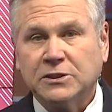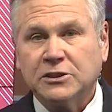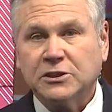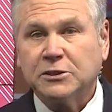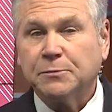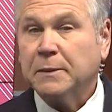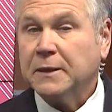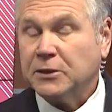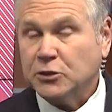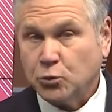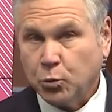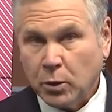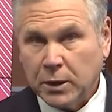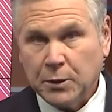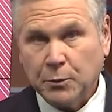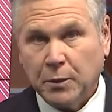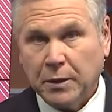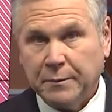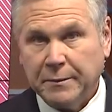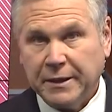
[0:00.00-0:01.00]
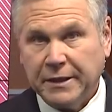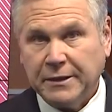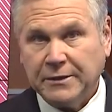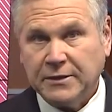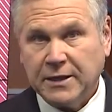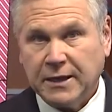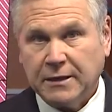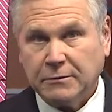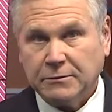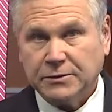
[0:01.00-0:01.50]
to spend $21 million
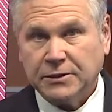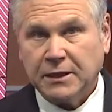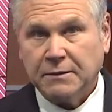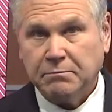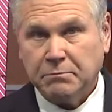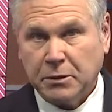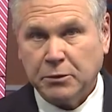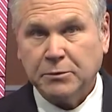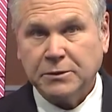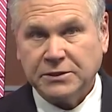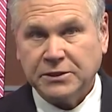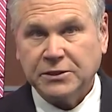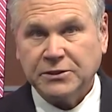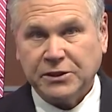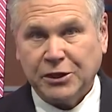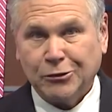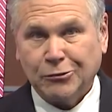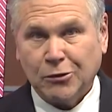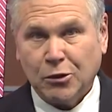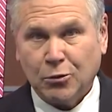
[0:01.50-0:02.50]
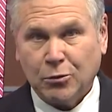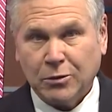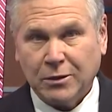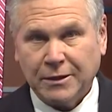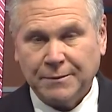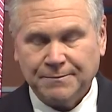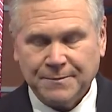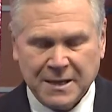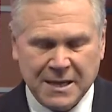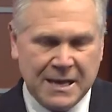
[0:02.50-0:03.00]
on bonuses here
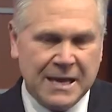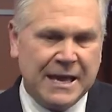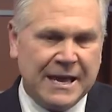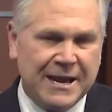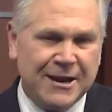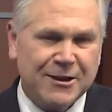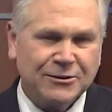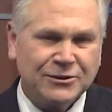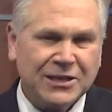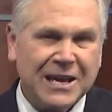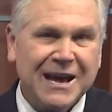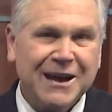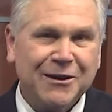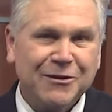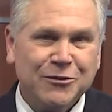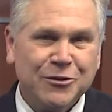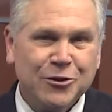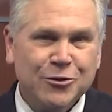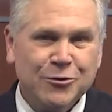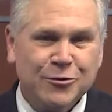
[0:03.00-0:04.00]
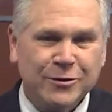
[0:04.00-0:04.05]
locally. Here's how you